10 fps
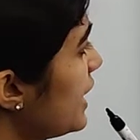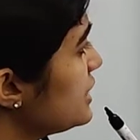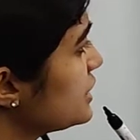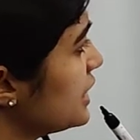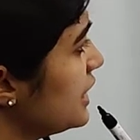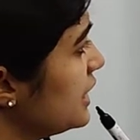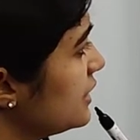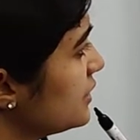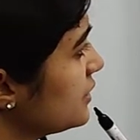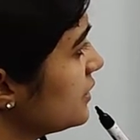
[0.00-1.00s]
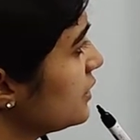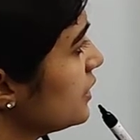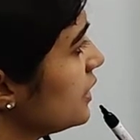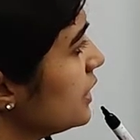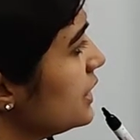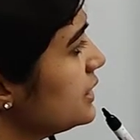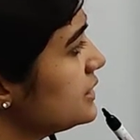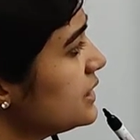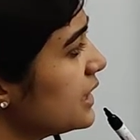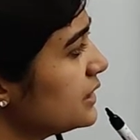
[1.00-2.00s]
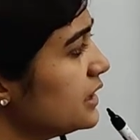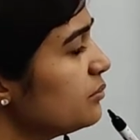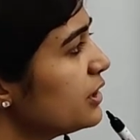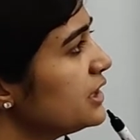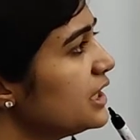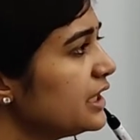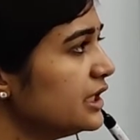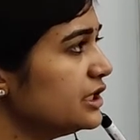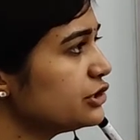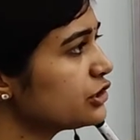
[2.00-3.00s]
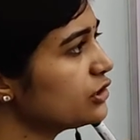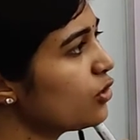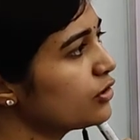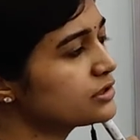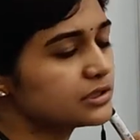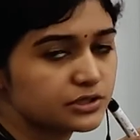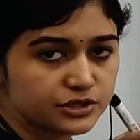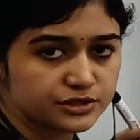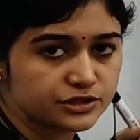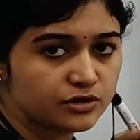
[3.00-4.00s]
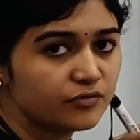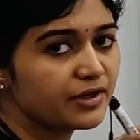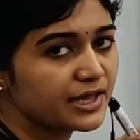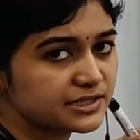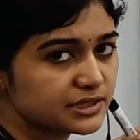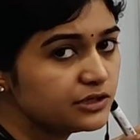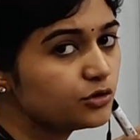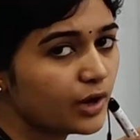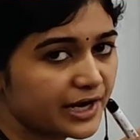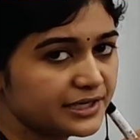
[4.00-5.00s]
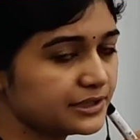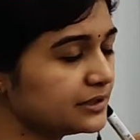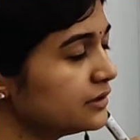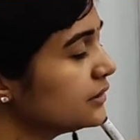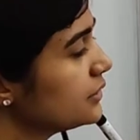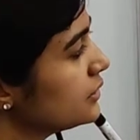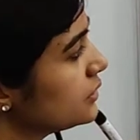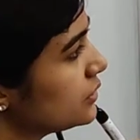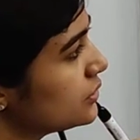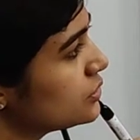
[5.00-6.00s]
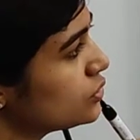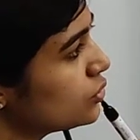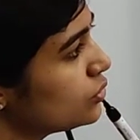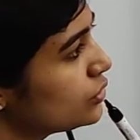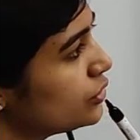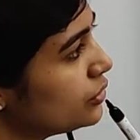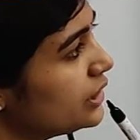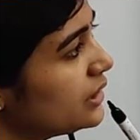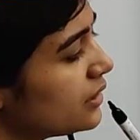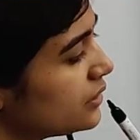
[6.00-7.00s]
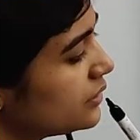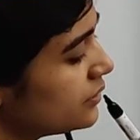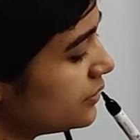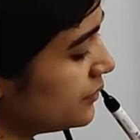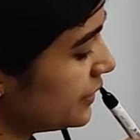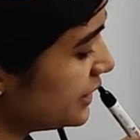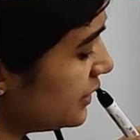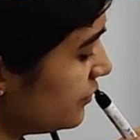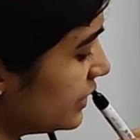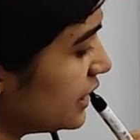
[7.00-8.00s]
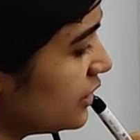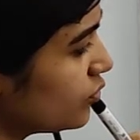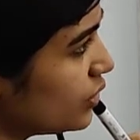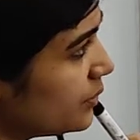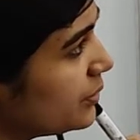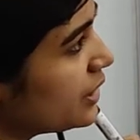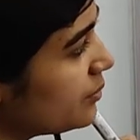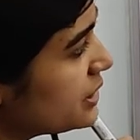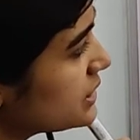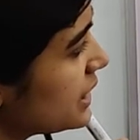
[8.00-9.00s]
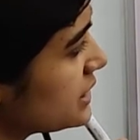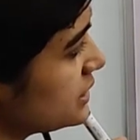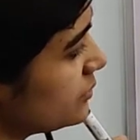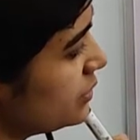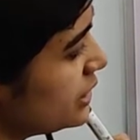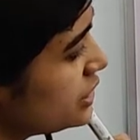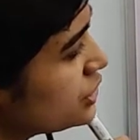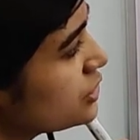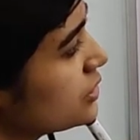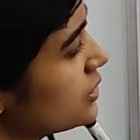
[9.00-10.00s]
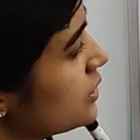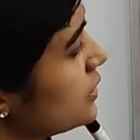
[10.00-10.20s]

Ha is nothing but the initial concentration of acid you added. So during when the equilibrium is established,